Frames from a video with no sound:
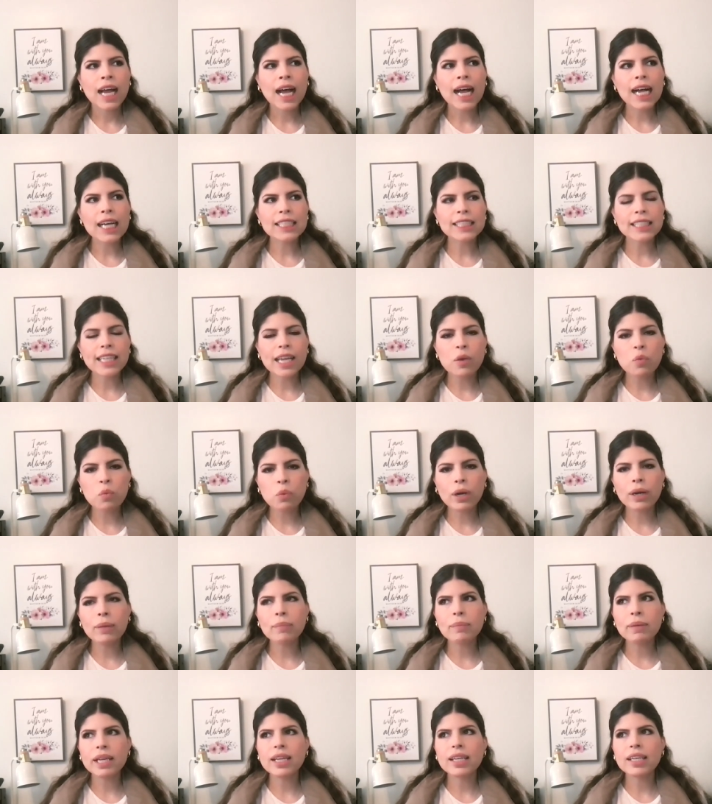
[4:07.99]
As a
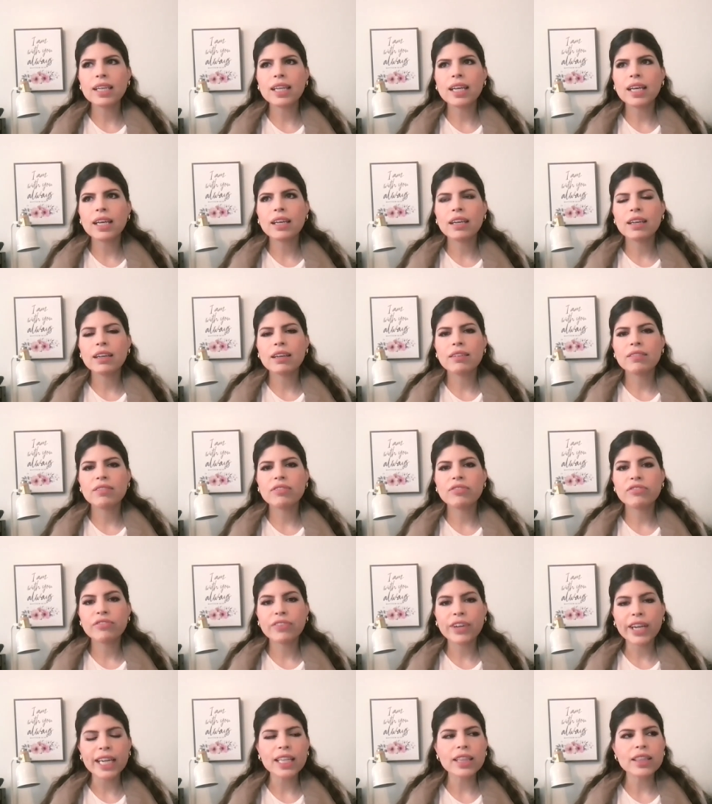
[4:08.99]
woman of
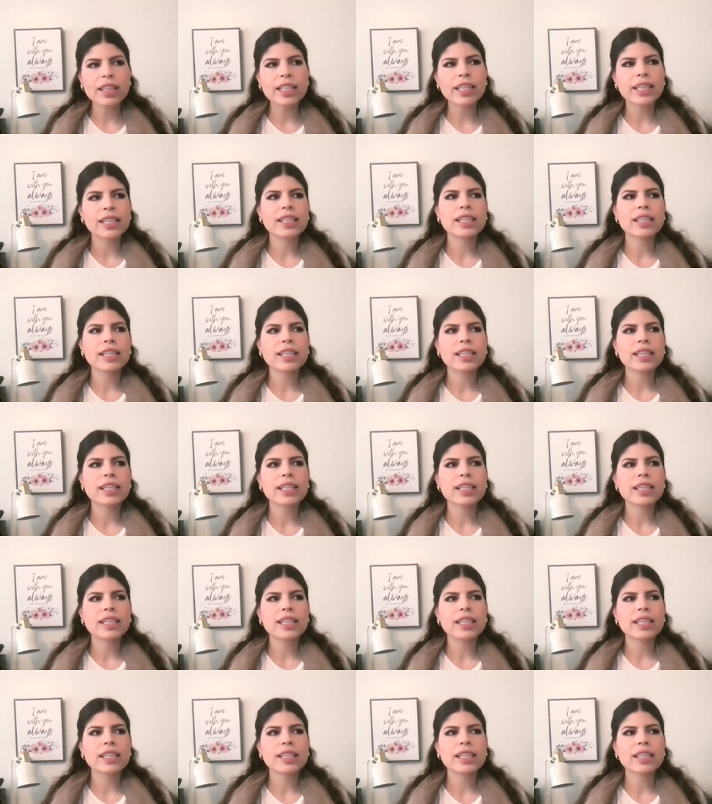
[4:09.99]
faith,